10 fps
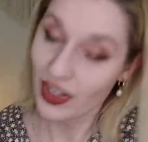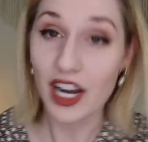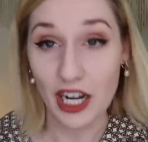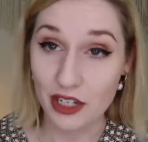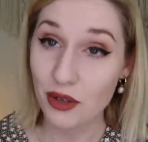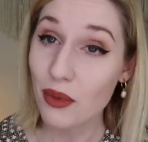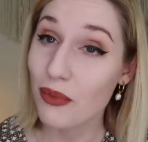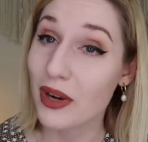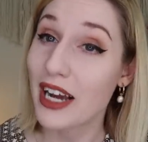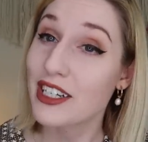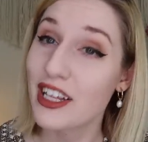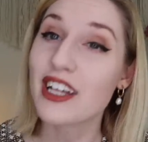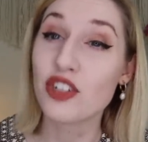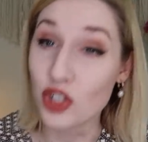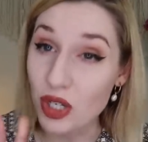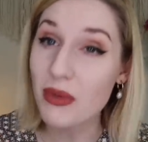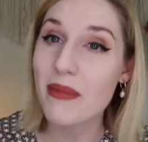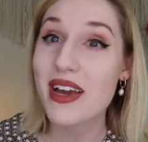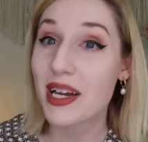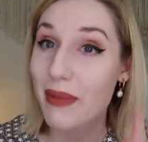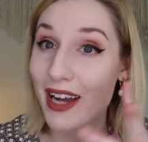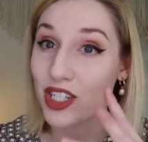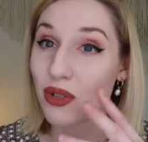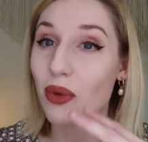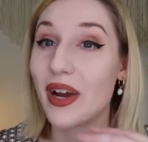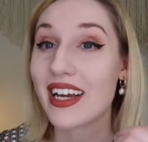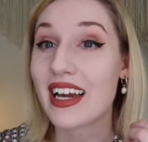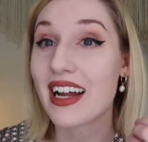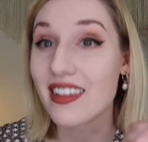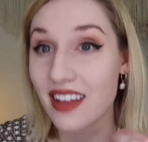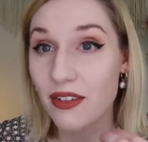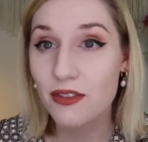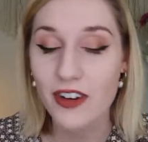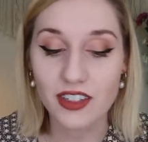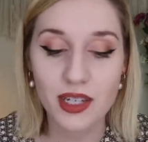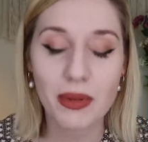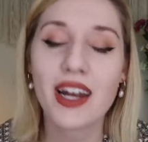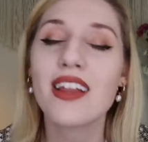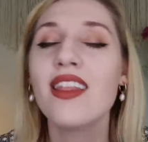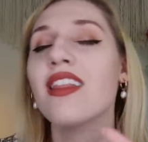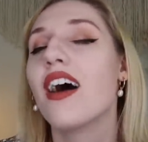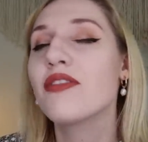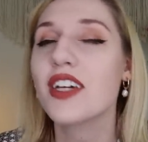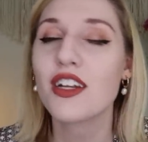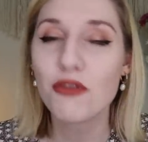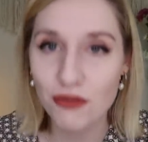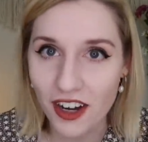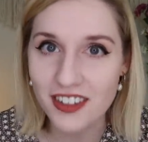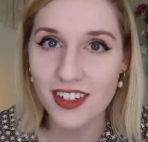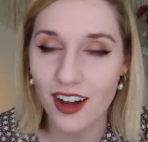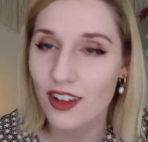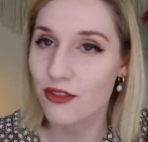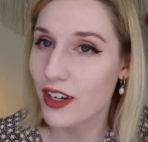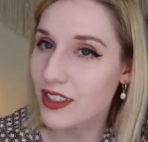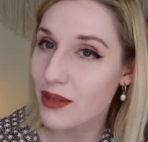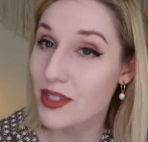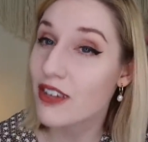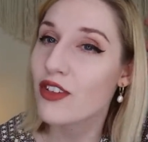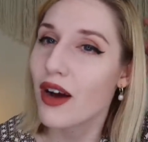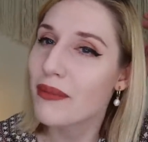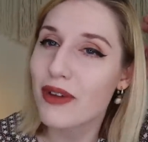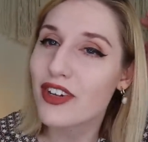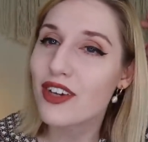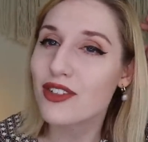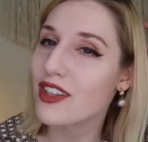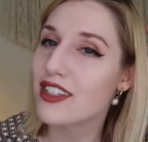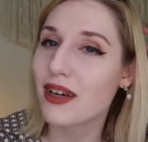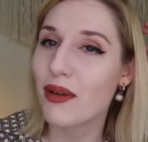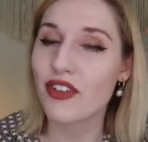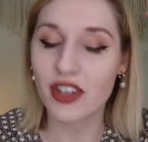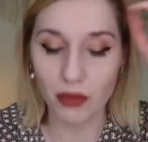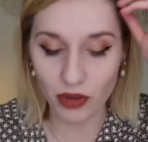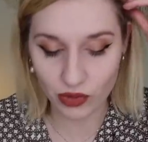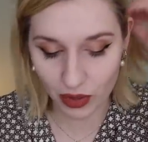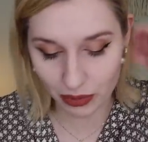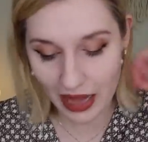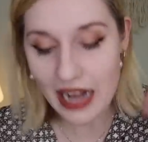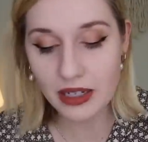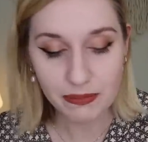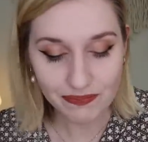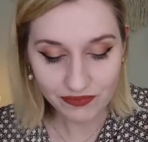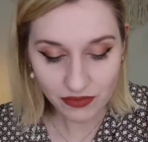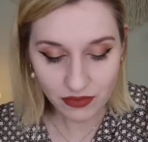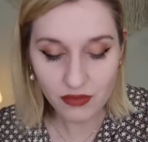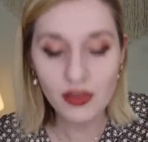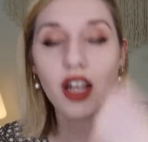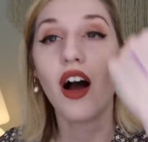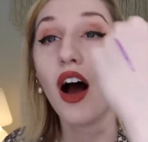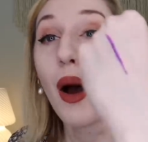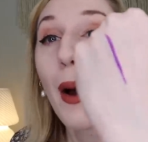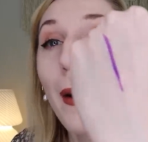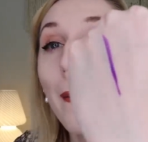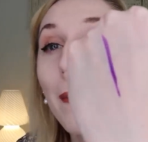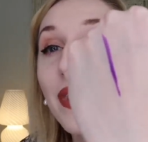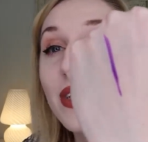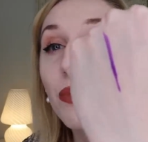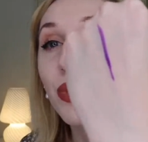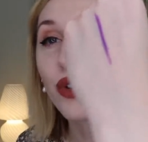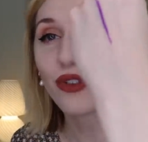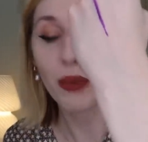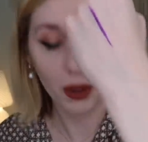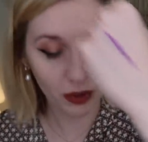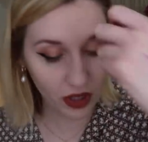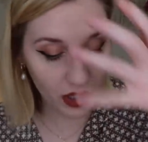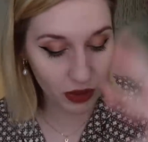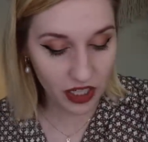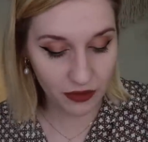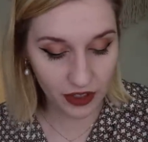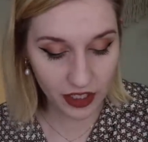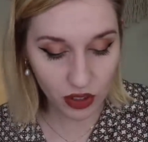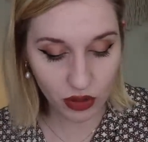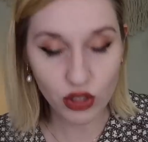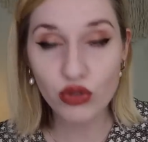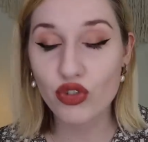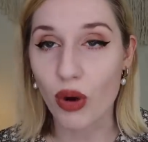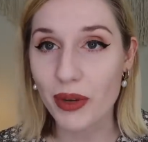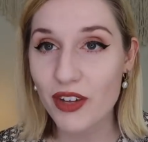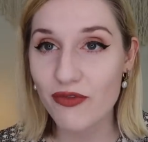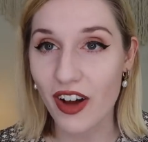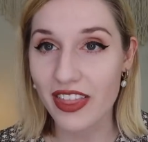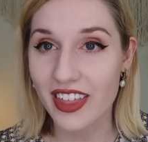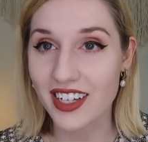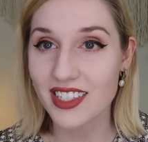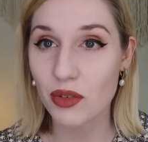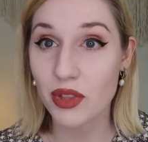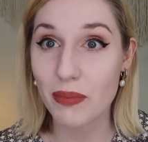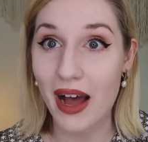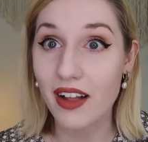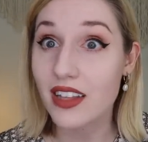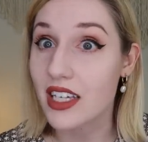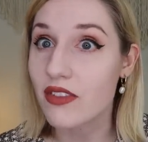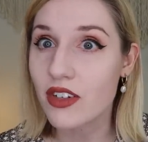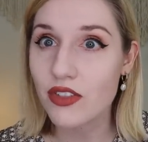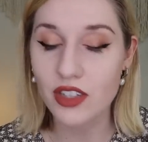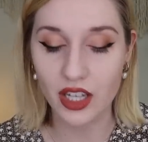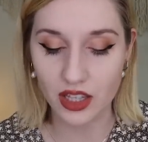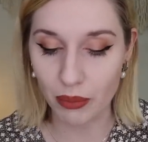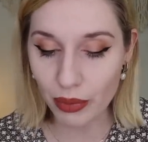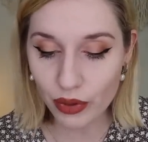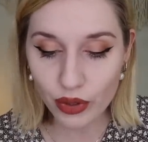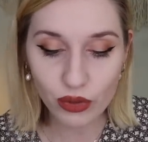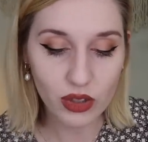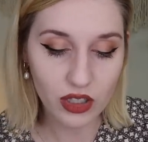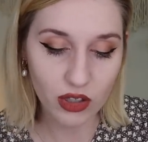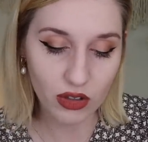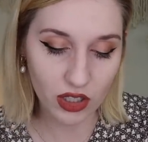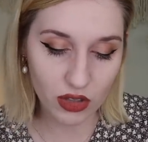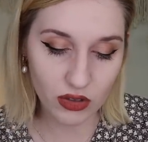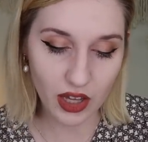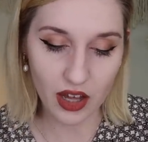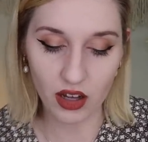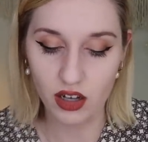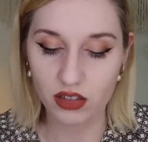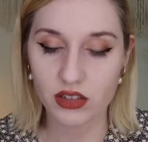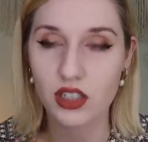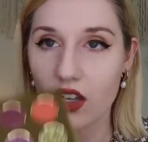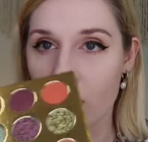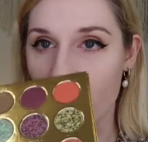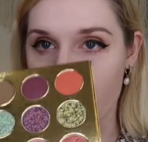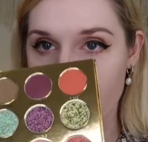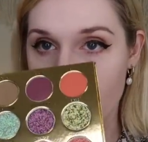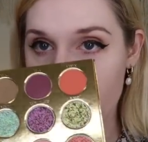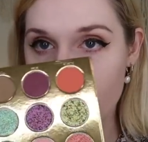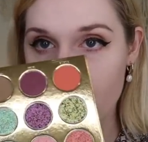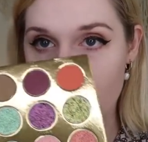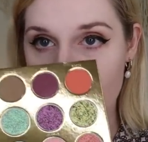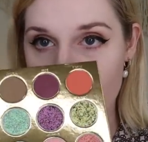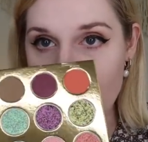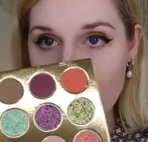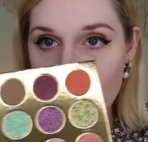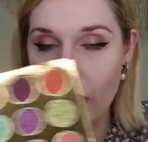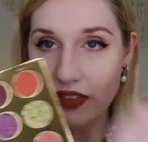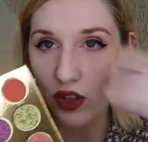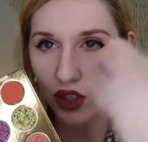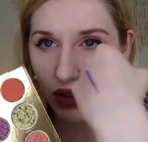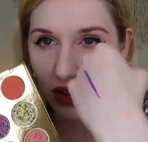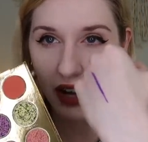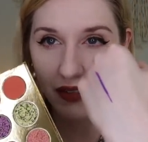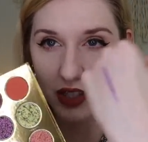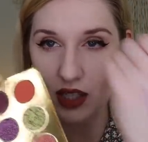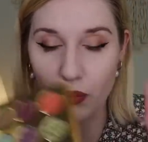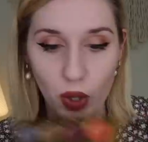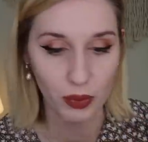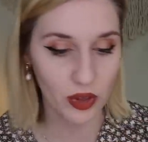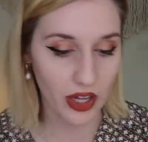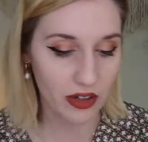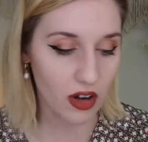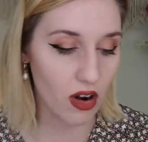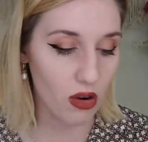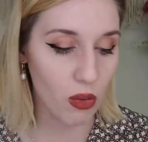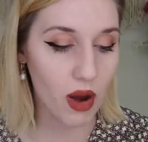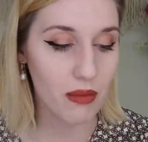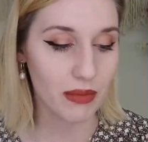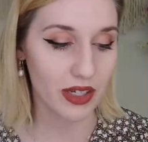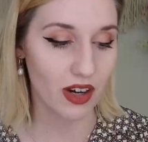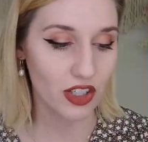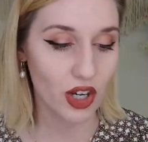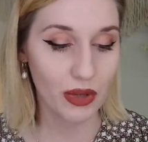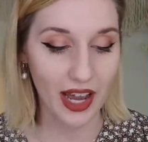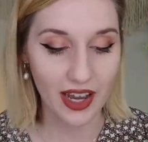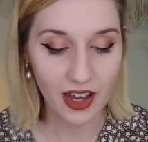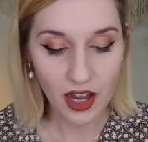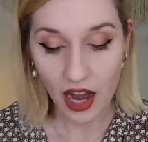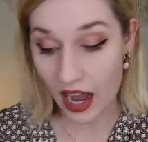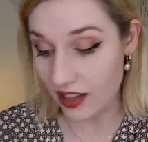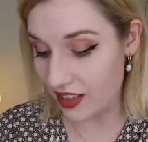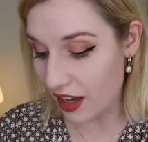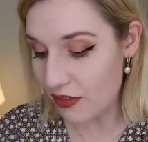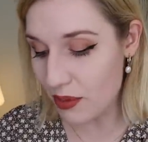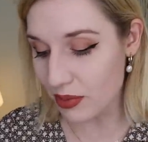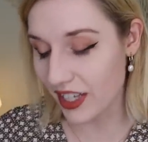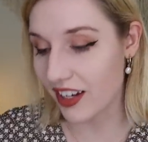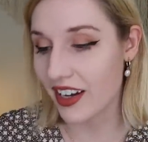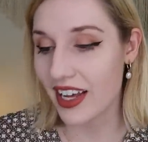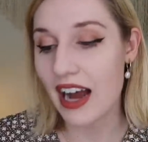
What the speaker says: I do my makeup, I do a wing, and I love a felt tip, and I love getting fun color felt tips, even though in my videos all the time, I feel like I'm always wearing black. But this beautiful purple color, which I feel like you could do so many fun things, like with the palette, like even if you did like the blue look, you could use that. Oh, or like even with like a pinky red look, you could have this like purple liner. Oh my gosh. Okay. I love the bling on it.